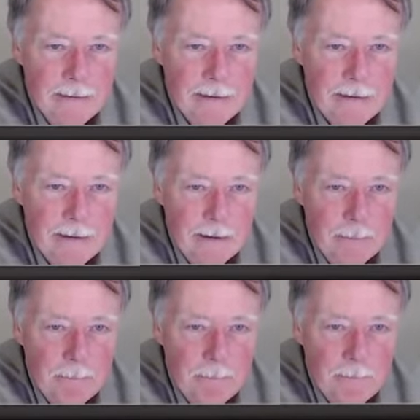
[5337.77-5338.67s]

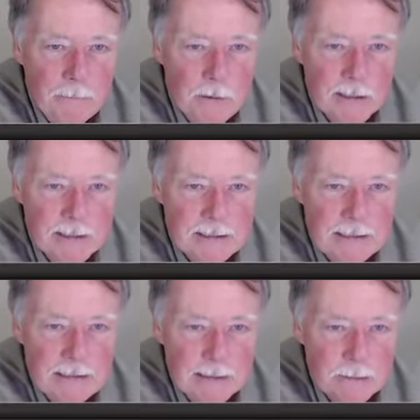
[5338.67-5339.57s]
um, you can see
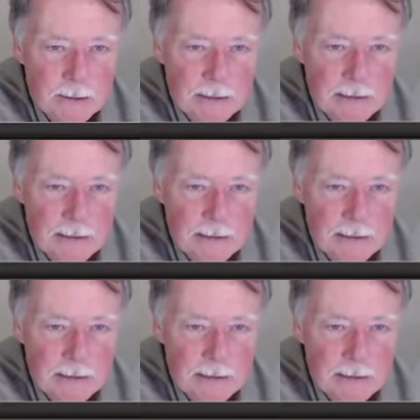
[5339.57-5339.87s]
this would